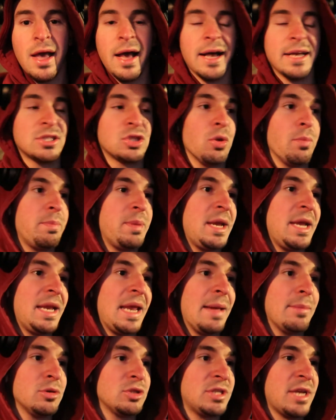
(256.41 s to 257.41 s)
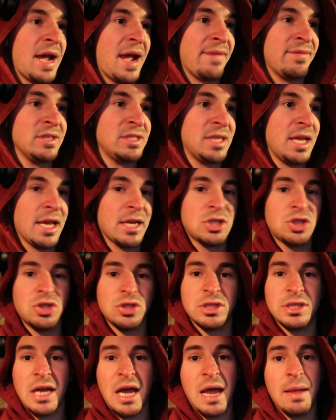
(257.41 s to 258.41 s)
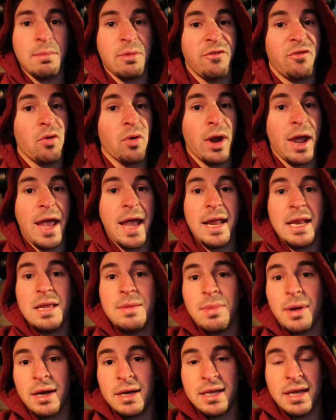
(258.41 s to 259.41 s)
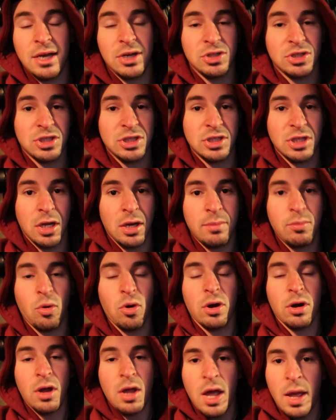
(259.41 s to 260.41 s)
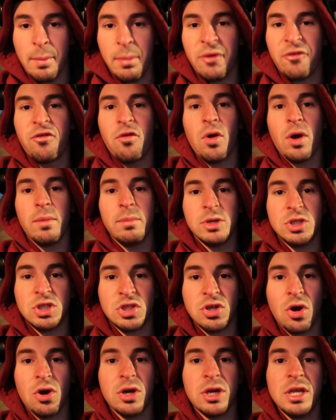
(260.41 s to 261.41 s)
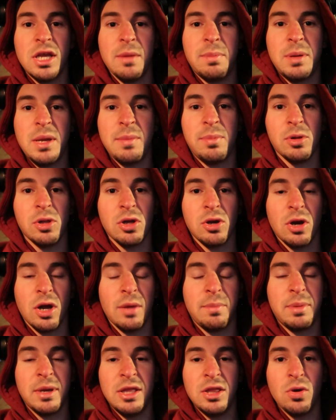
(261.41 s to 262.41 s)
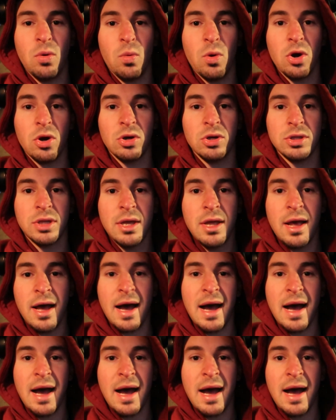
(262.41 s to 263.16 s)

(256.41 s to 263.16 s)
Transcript: Uh, so being able to have this extra time before anybody else is up or before a majority of people are up in the world,